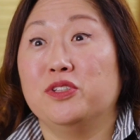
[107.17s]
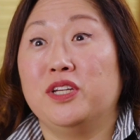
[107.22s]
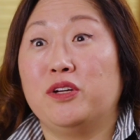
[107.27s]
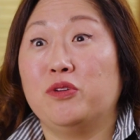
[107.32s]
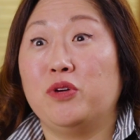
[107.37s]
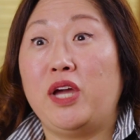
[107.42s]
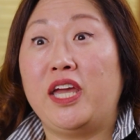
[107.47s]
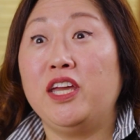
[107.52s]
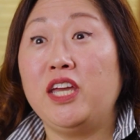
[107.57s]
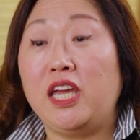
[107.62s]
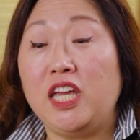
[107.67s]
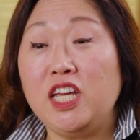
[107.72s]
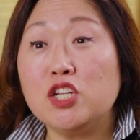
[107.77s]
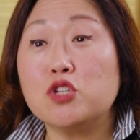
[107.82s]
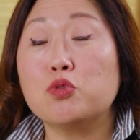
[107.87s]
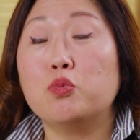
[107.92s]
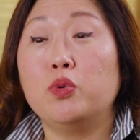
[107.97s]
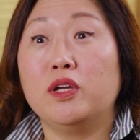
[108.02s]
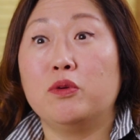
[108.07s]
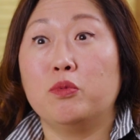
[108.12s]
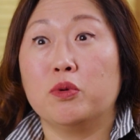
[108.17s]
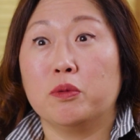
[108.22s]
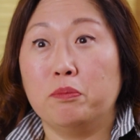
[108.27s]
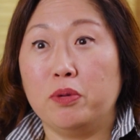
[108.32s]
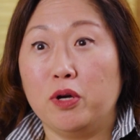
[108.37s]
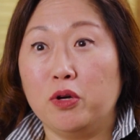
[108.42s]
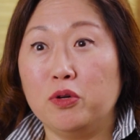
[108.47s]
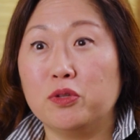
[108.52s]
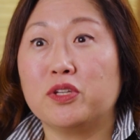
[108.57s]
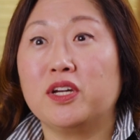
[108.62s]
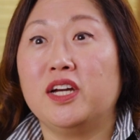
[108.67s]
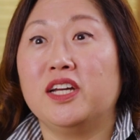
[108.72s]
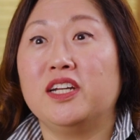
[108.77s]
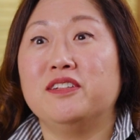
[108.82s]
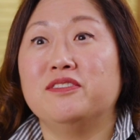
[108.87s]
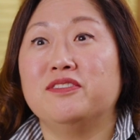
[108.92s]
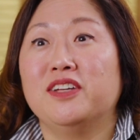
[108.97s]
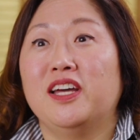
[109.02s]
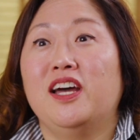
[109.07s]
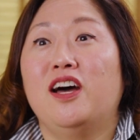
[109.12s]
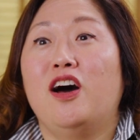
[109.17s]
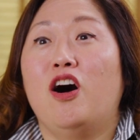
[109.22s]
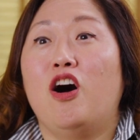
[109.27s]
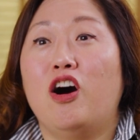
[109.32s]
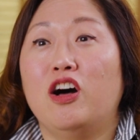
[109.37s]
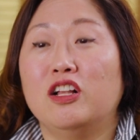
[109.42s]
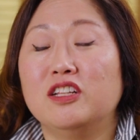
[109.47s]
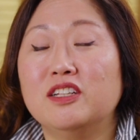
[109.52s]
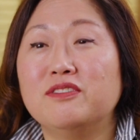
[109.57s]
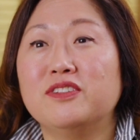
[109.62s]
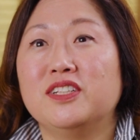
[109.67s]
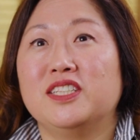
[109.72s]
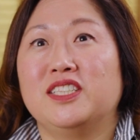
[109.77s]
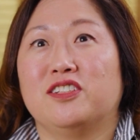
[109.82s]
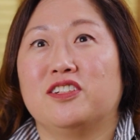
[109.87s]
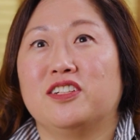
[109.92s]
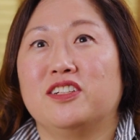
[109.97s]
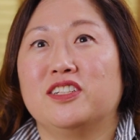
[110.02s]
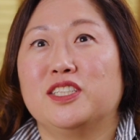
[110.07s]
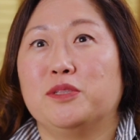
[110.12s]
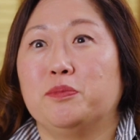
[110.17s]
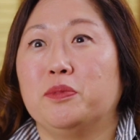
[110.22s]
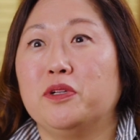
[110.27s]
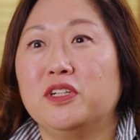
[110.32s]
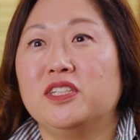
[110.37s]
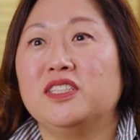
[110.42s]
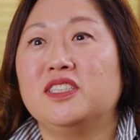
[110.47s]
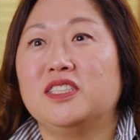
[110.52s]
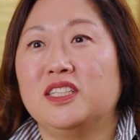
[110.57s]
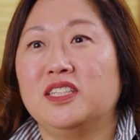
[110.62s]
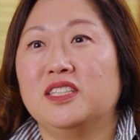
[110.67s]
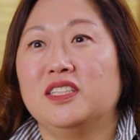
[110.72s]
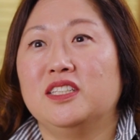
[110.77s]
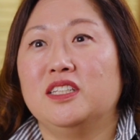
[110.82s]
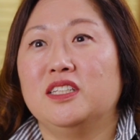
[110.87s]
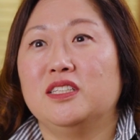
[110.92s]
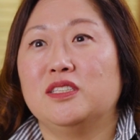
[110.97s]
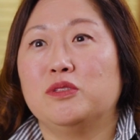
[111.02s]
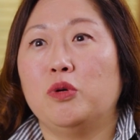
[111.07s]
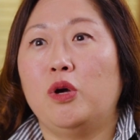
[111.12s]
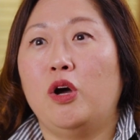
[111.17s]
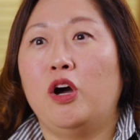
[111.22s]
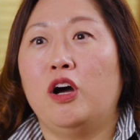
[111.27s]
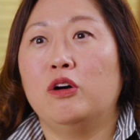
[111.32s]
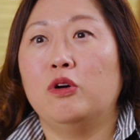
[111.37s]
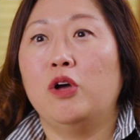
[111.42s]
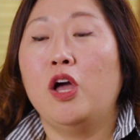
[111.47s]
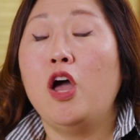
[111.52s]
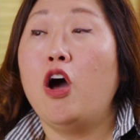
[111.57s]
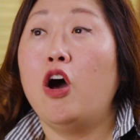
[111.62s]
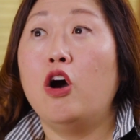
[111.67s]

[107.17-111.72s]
Like each week we're both kind of, all of us are experiencing these, oh,